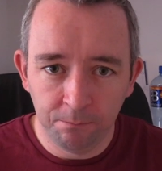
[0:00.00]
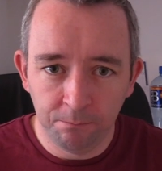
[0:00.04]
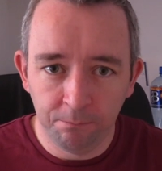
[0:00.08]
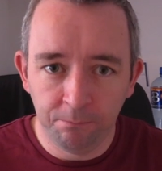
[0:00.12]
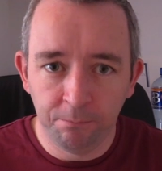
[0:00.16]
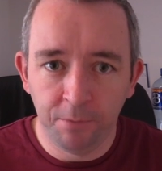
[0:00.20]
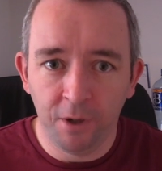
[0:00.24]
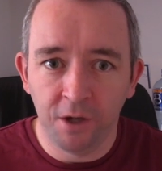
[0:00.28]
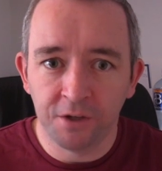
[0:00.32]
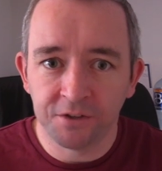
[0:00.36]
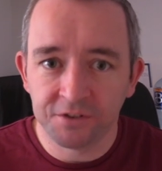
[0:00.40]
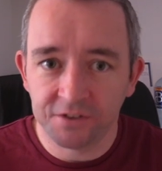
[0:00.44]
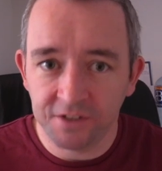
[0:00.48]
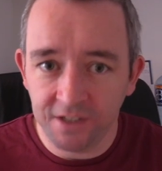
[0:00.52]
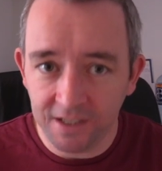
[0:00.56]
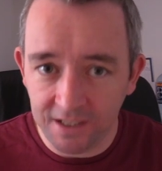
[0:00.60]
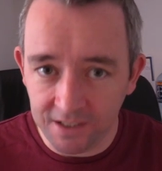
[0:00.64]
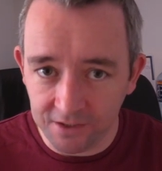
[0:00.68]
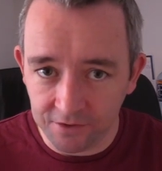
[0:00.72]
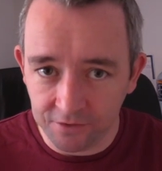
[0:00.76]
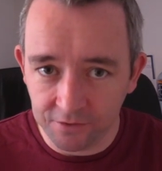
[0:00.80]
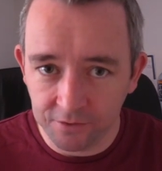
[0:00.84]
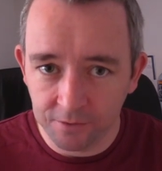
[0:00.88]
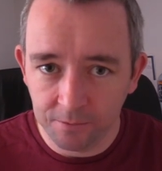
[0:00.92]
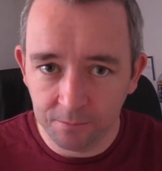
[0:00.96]
Boss
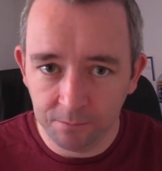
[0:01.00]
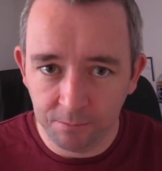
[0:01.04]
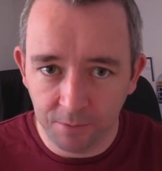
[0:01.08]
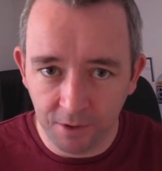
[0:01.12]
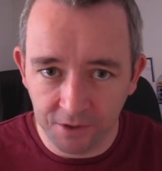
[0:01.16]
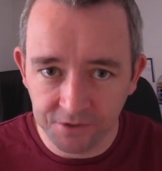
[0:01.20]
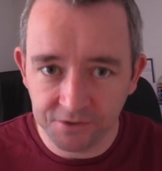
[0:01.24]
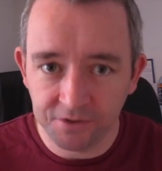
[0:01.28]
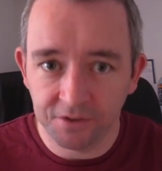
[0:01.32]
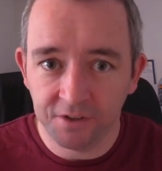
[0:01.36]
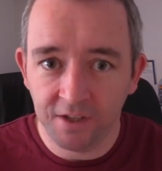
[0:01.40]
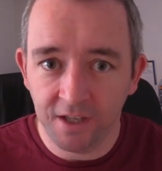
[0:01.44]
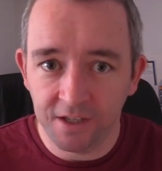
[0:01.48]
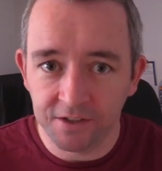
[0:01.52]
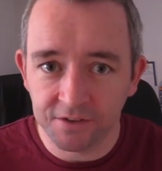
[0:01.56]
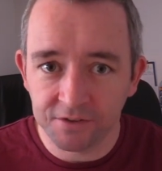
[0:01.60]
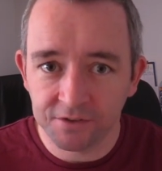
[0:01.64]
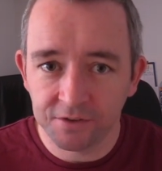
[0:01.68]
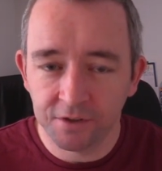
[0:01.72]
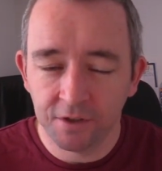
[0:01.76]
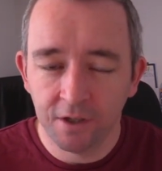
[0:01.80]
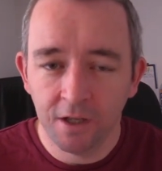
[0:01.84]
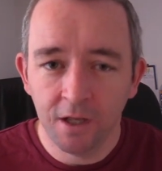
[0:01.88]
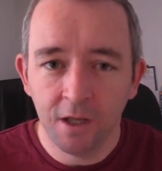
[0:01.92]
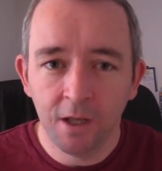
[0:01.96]
it. Boss the
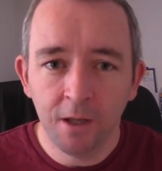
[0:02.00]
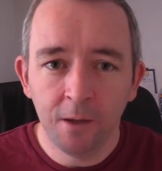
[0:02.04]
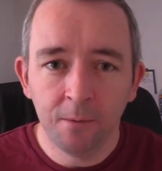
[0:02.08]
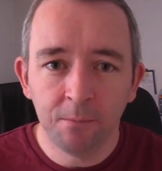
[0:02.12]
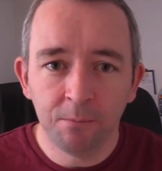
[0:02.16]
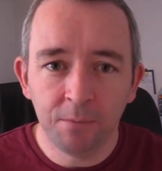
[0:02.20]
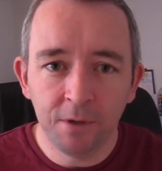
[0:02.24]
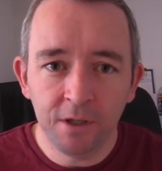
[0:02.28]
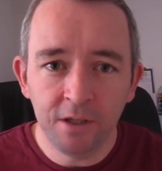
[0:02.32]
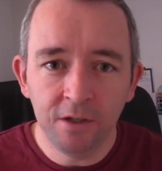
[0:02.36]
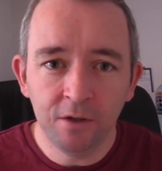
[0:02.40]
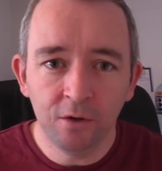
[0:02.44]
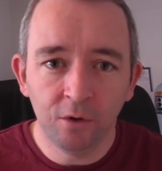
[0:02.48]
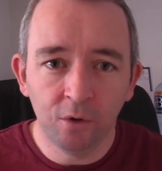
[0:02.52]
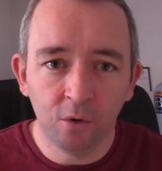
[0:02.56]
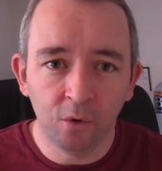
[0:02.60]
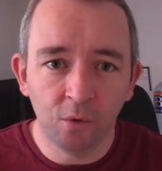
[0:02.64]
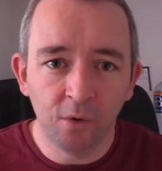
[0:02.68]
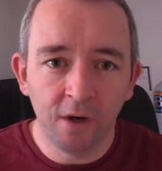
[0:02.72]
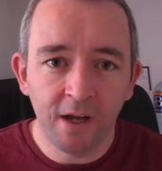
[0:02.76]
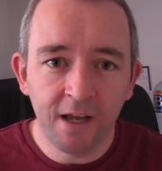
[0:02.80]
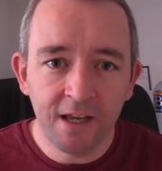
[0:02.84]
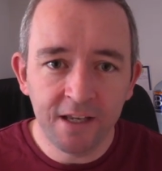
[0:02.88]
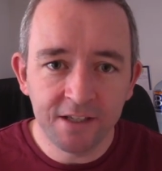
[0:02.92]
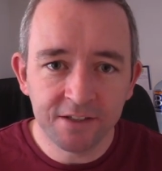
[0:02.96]
test.
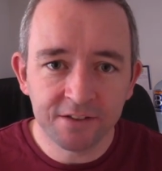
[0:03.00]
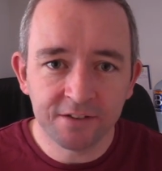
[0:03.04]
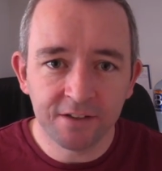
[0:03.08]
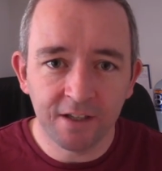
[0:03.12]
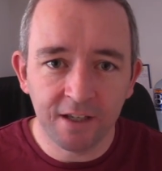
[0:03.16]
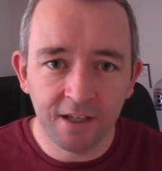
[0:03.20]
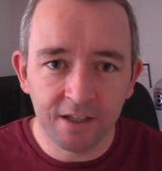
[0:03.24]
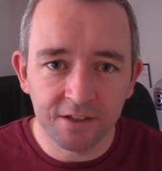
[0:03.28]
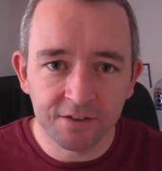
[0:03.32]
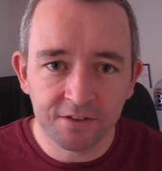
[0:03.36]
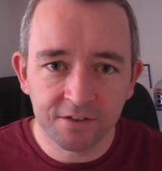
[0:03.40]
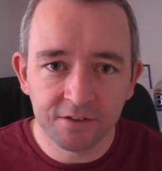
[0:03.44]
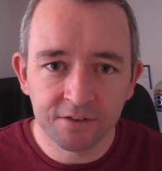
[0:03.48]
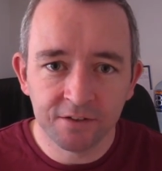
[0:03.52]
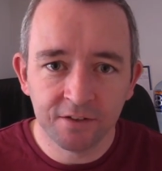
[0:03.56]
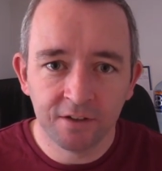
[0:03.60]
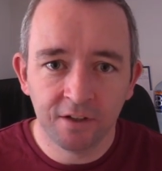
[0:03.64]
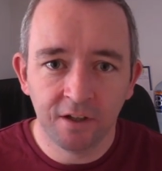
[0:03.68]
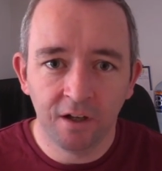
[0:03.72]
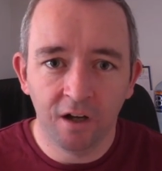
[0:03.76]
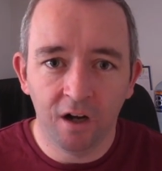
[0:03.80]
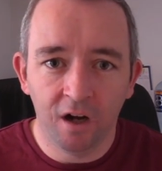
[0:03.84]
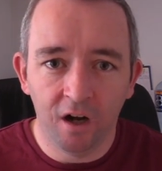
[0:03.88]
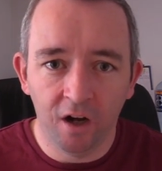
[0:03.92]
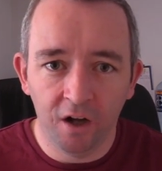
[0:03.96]

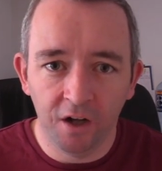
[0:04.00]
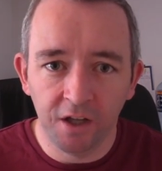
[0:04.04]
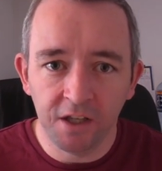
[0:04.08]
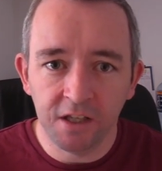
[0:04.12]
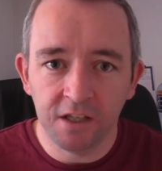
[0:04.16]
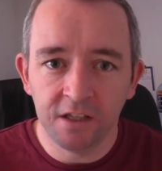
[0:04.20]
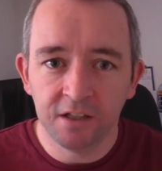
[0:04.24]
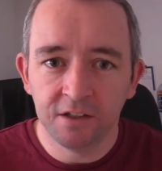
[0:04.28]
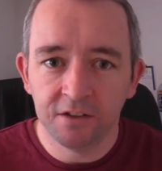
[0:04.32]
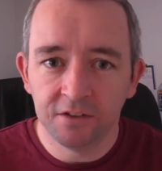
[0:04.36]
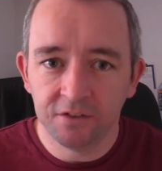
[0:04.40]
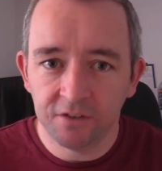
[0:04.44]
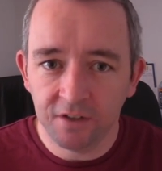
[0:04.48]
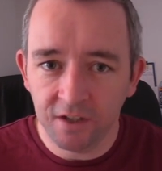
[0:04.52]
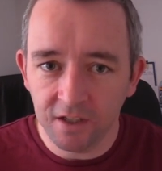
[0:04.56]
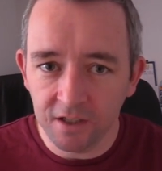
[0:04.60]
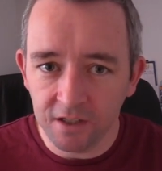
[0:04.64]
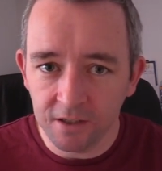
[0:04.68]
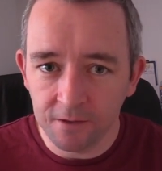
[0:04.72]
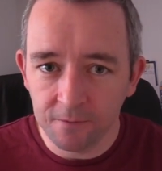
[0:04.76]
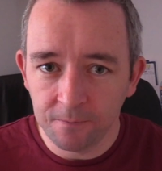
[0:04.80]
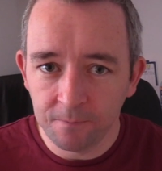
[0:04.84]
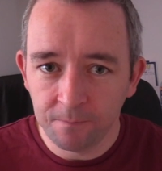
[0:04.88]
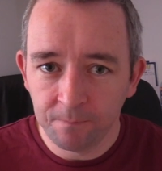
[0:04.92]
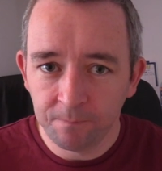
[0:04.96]

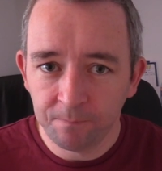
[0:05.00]
B-O-S-S-I-T.